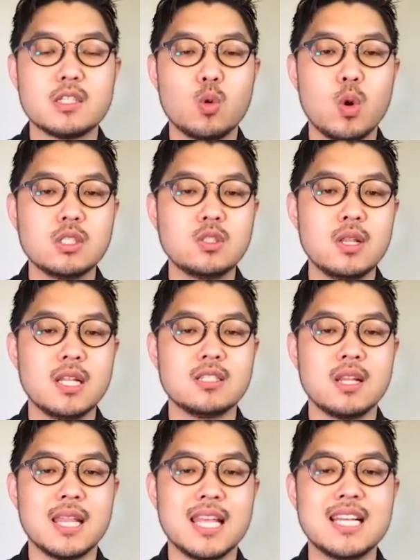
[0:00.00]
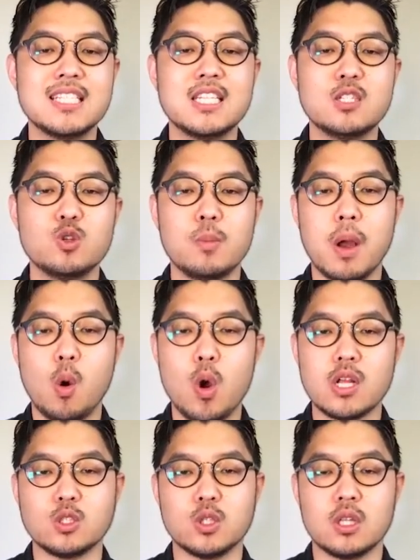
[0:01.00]
This question is an easy GMAT
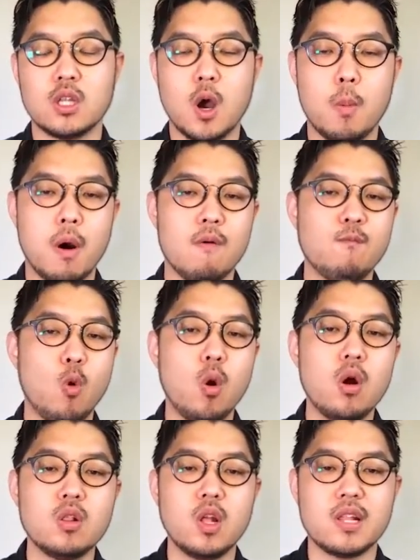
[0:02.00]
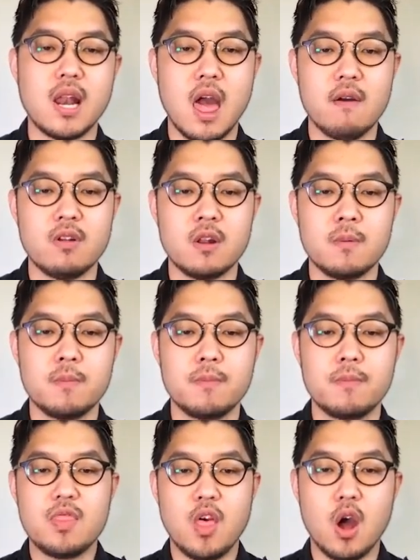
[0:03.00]
question, about 411.
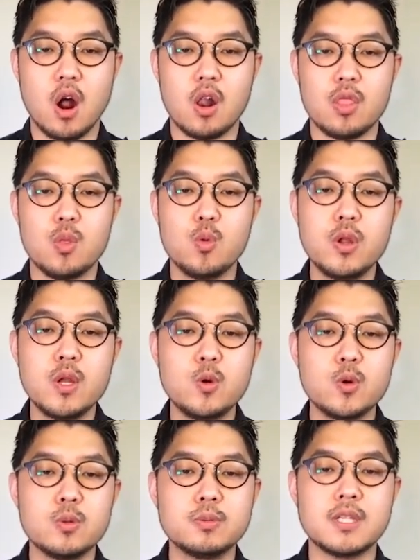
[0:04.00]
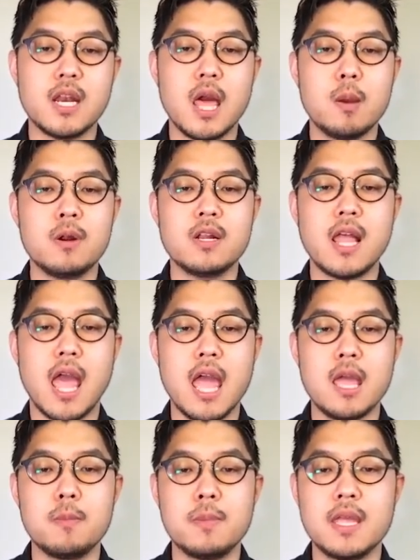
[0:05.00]
There are three groups labeled
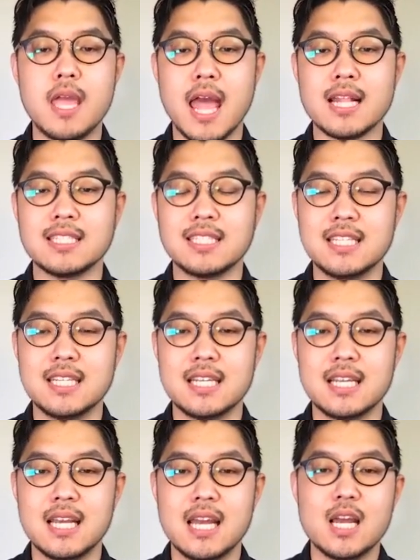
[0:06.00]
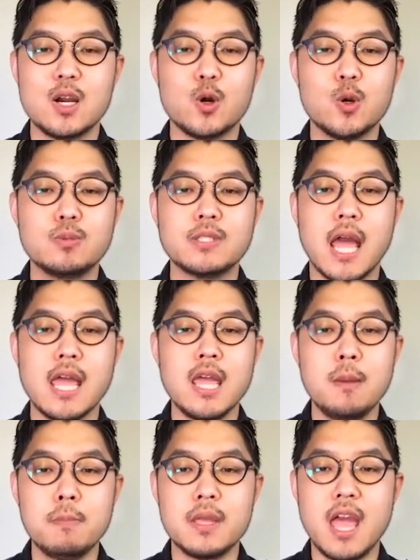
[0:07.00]
A, B, and C. Groups
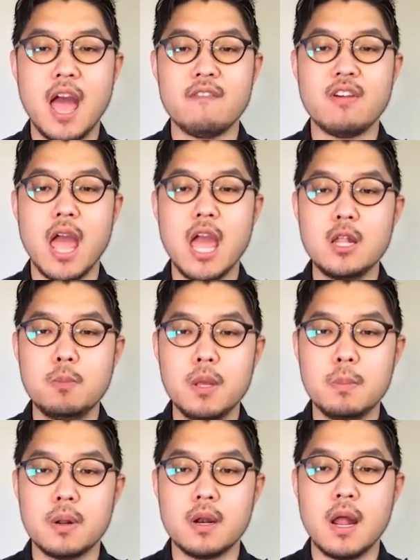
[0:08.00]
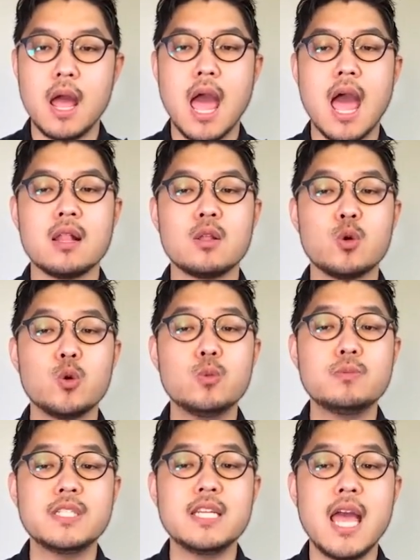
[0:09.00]
A and B have 8 people, and
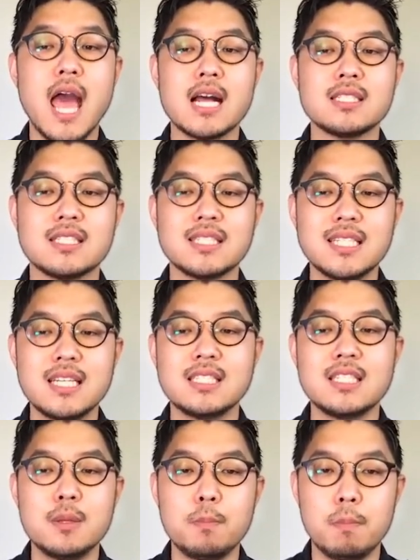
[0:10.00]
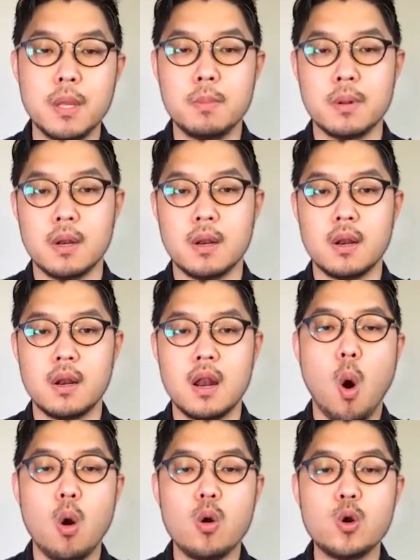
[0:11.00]
Group C has 16 people.
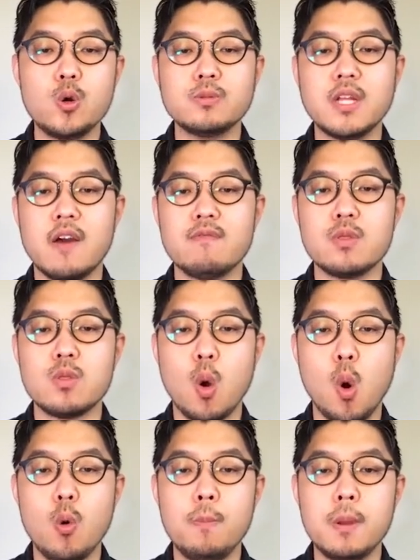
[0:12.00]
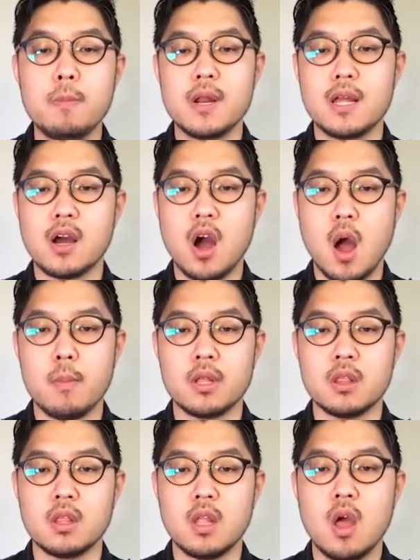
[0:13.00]
All groups have no people in
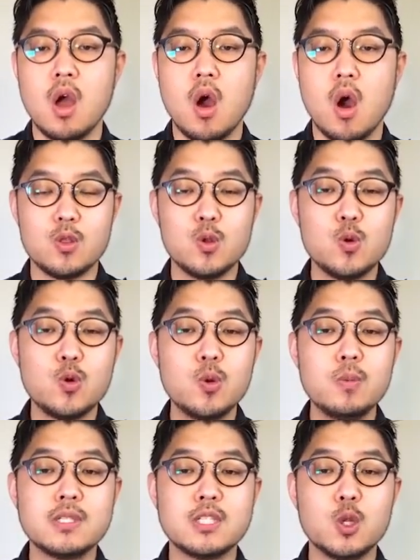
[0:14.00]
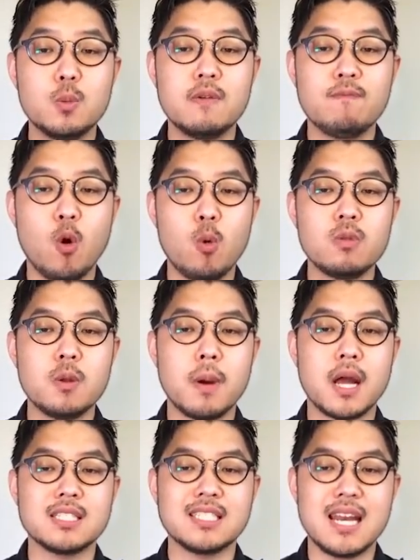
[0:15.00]
common. A new group is to be
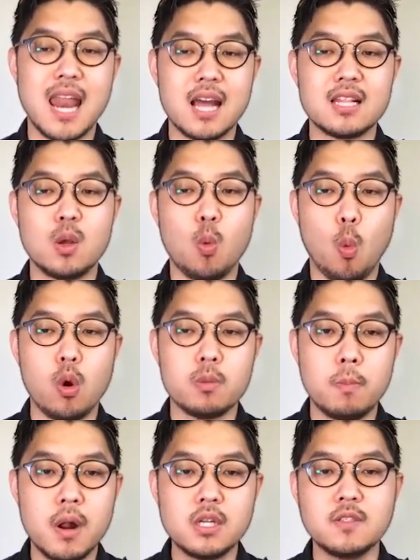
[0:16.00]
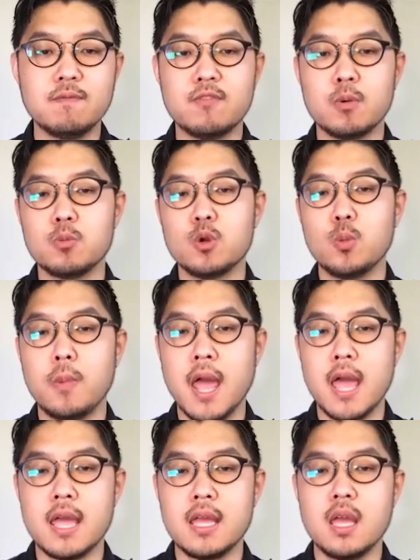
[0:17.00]
formed by selecting one person from Group
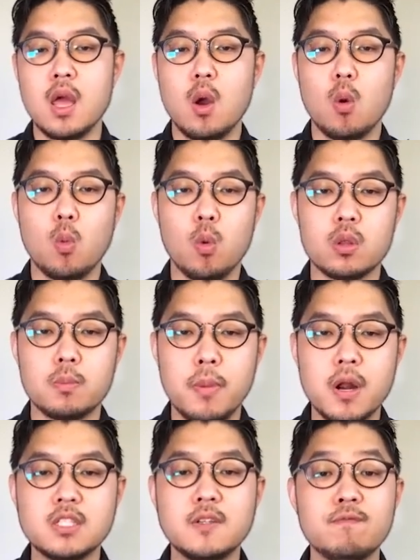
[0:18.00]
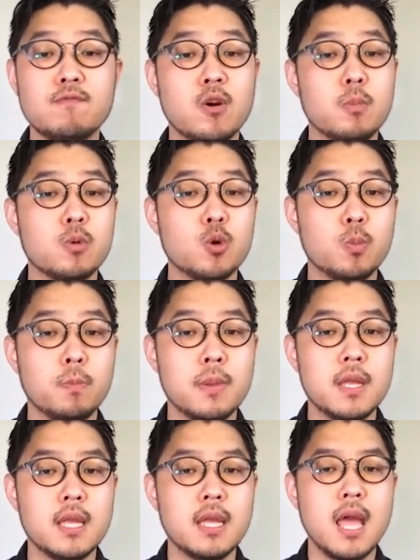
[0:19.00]
A, one person from Group
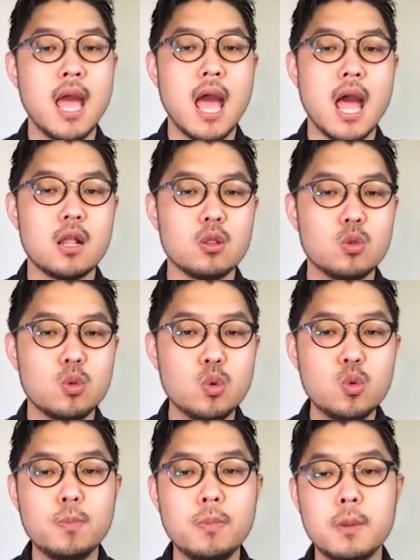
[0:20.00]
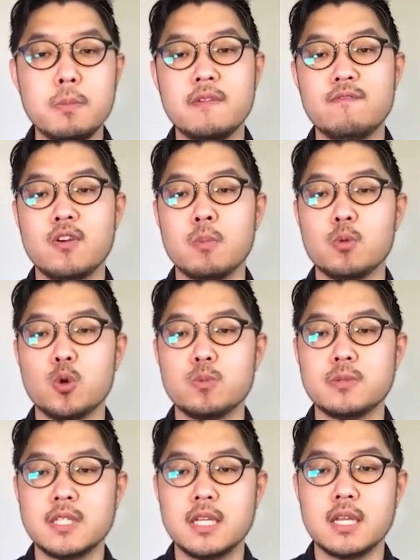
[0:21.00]
B, and 2 people from
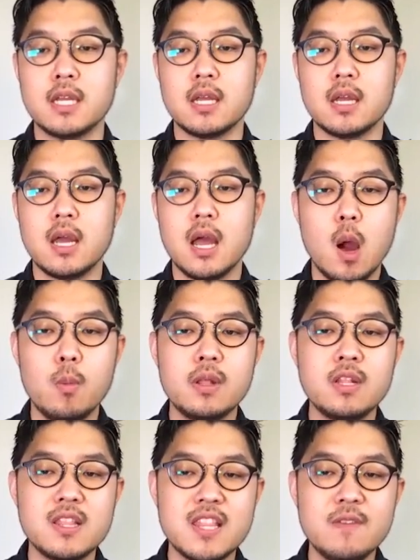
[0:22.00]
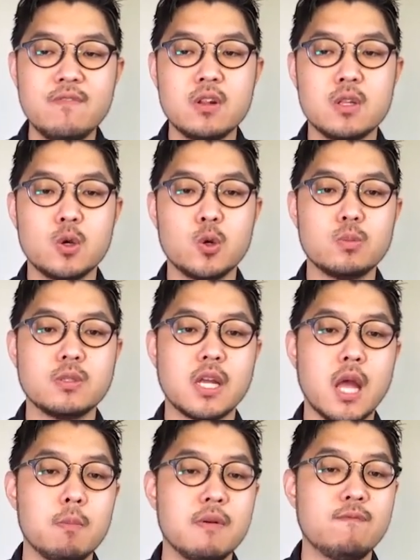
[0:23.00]
Group C. How many different groups
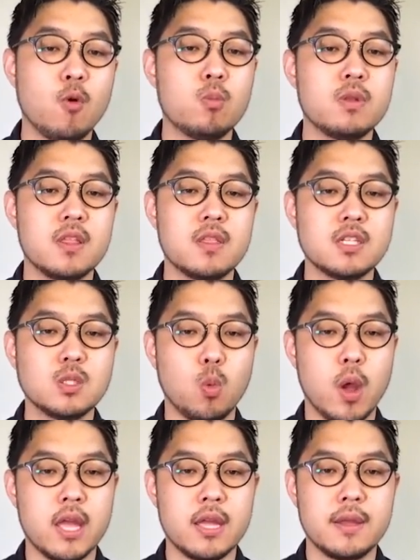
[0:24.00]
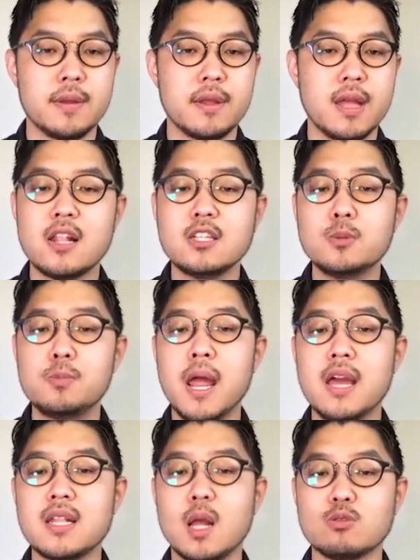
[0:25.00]
can be formed in this way? Let us
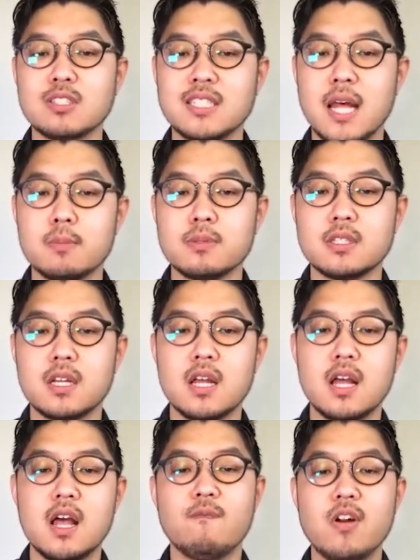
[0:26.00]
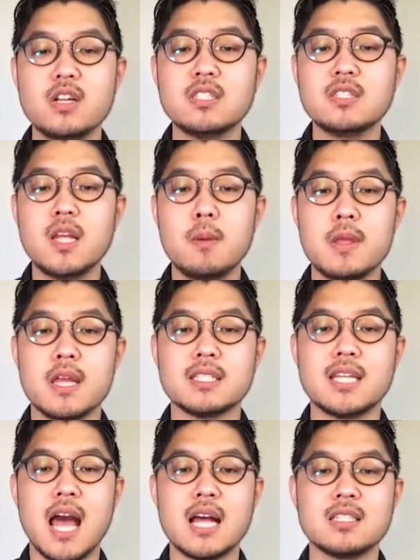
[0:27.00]
break down steps. The first step
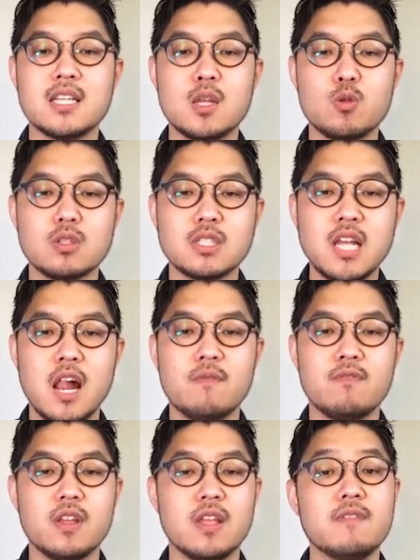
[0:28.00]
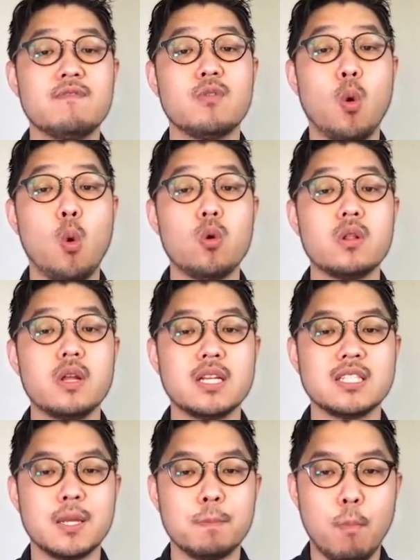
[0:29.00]
is asking yourself if order
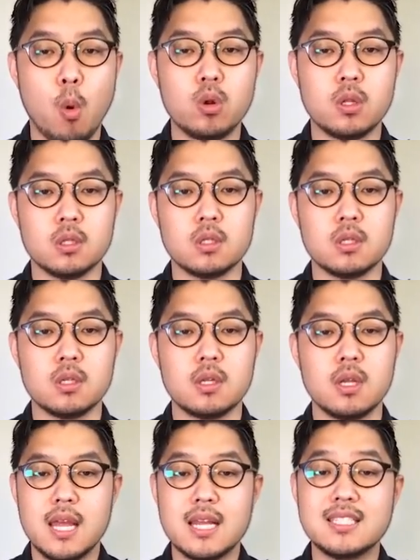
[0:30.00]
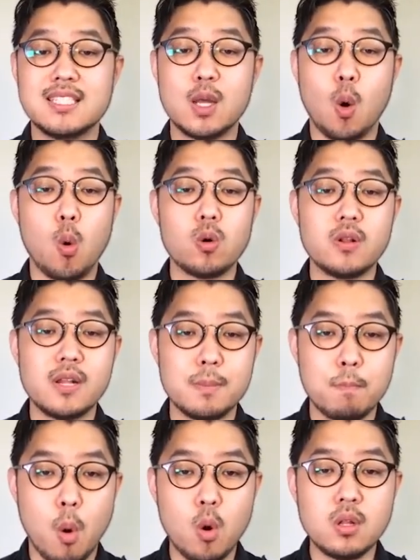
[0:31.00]
is important. Is the order
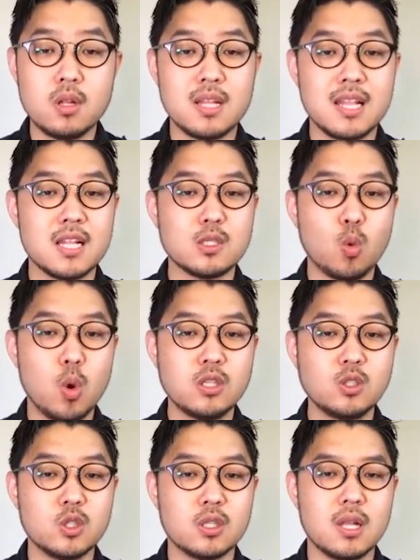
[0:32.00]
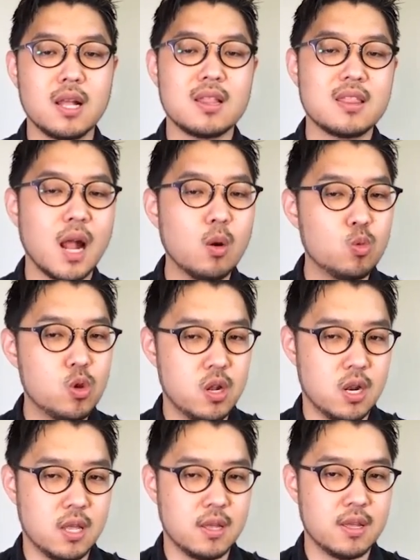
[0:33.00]
important in this question? Not
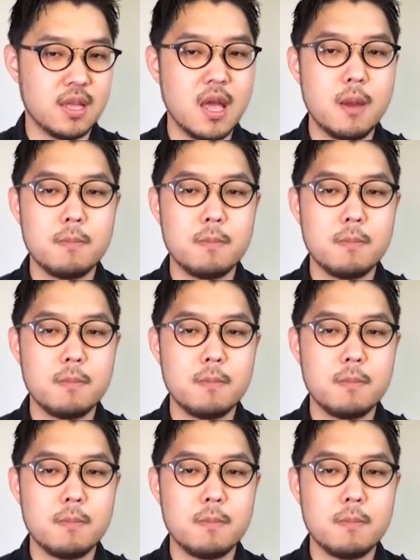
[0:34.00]
really.